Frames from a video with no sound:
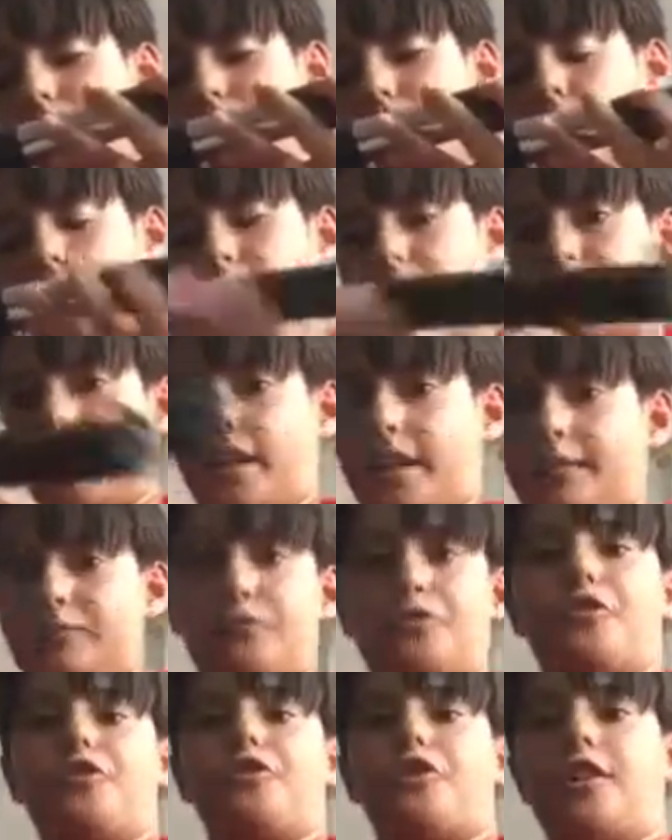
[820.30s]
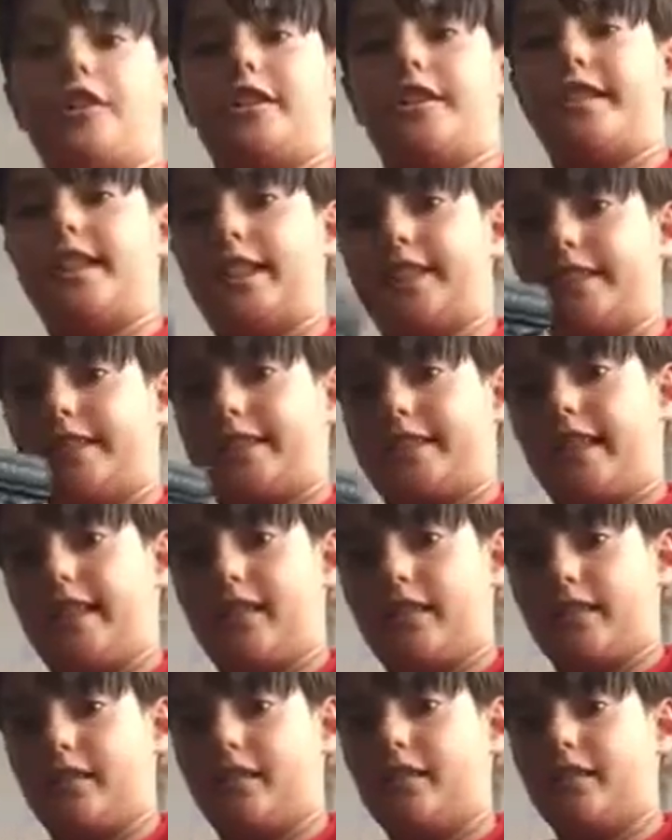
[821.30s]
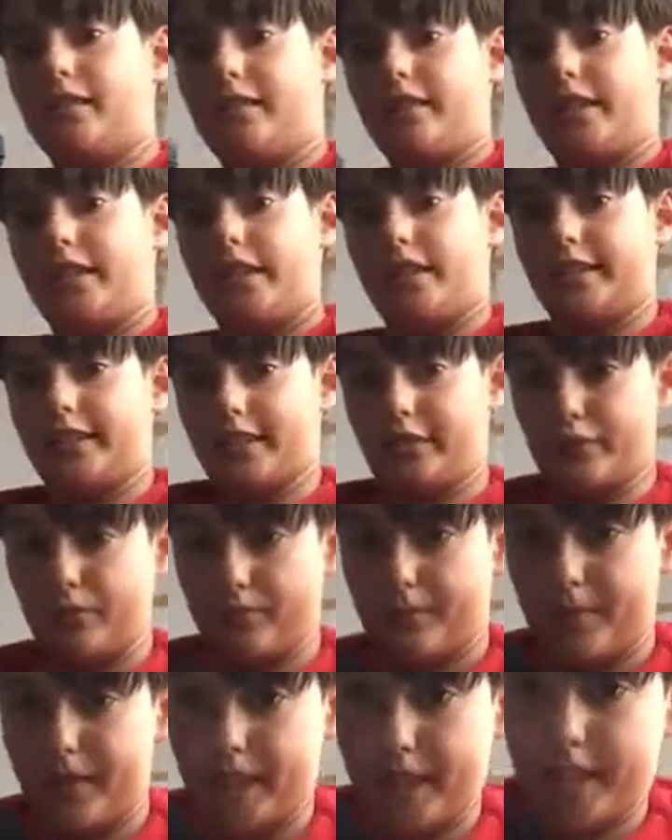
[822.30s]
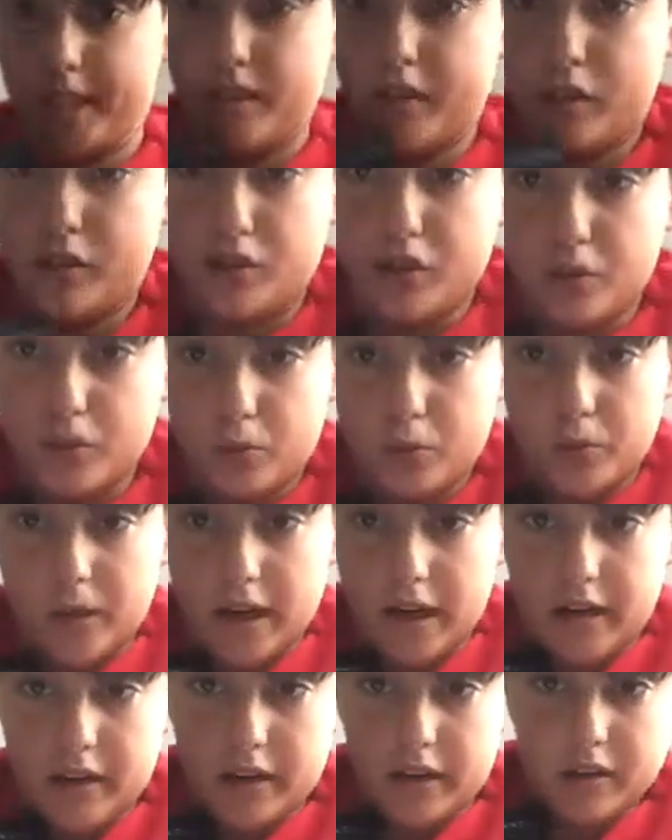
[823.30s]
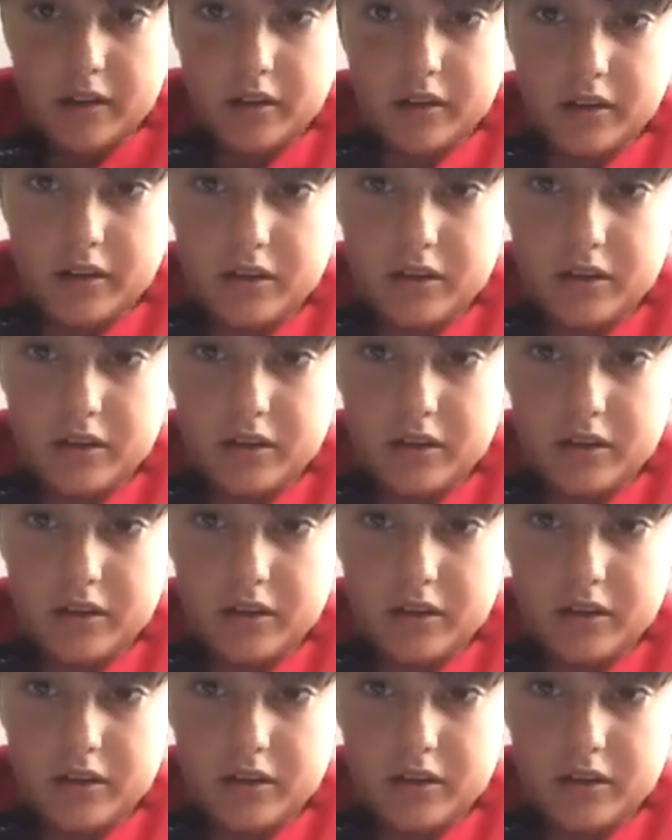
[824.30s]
But the M206 thing needs to be where,